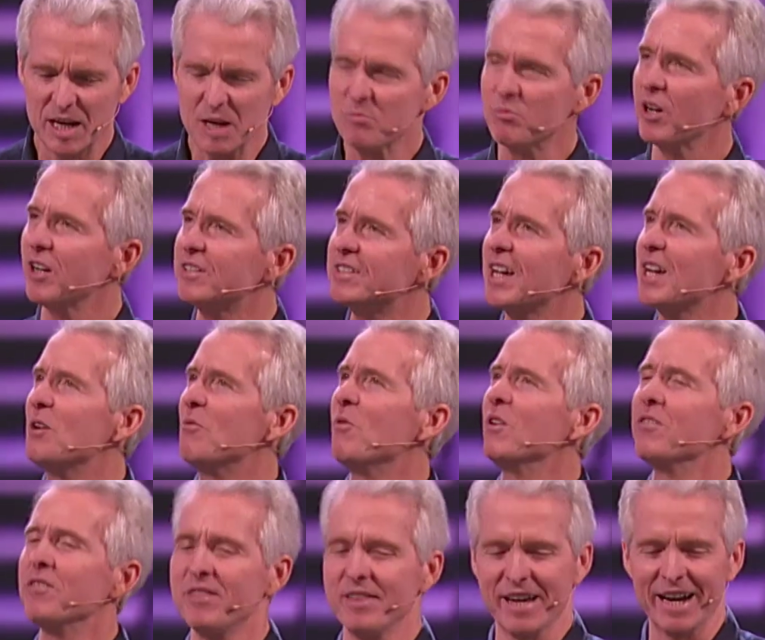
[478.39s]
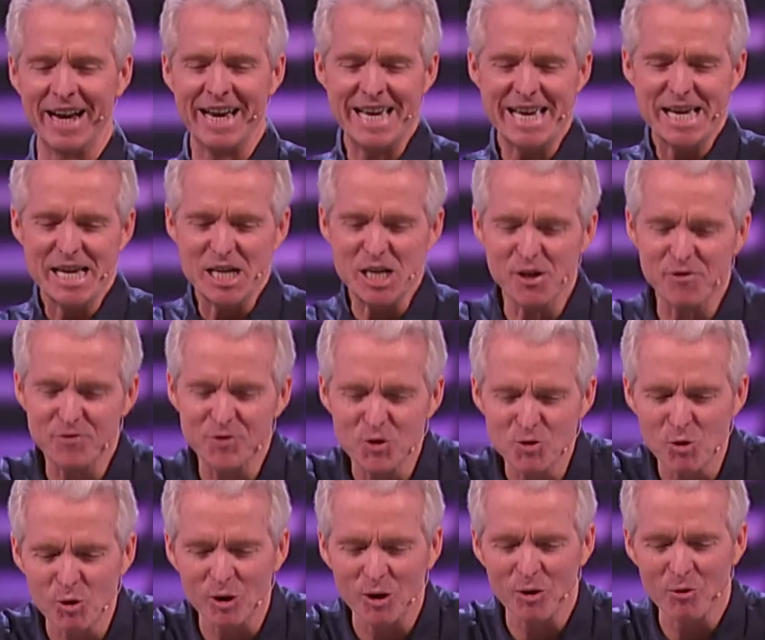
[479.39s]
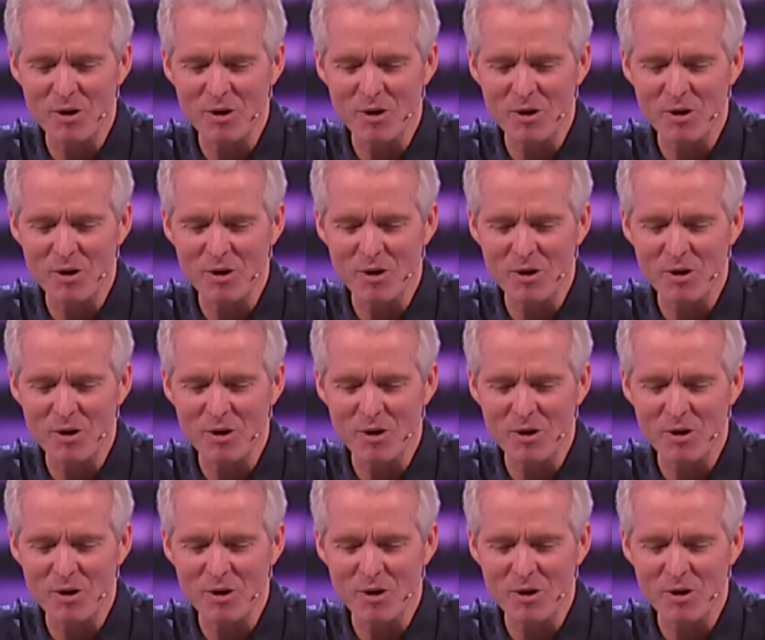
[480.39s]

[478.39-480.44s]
But I'll tell you one thing. If you were